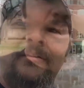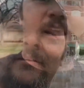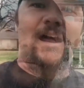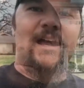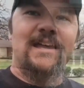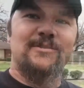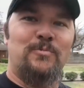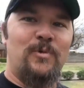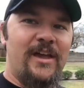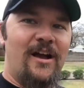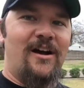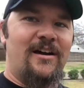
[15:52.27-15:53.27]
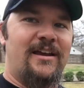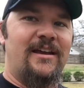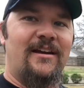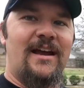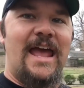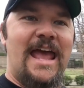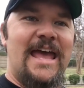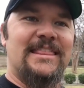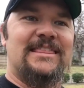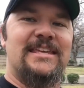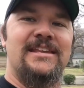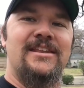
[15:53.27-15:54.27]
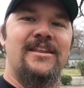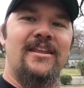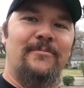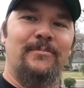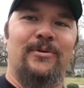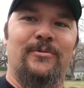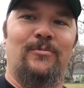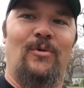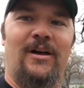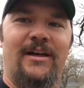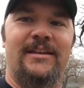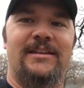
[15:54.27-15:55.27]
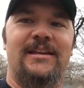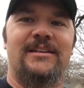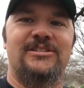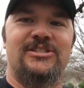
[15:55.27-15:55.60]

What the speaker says: All right, guys, we are here at the #1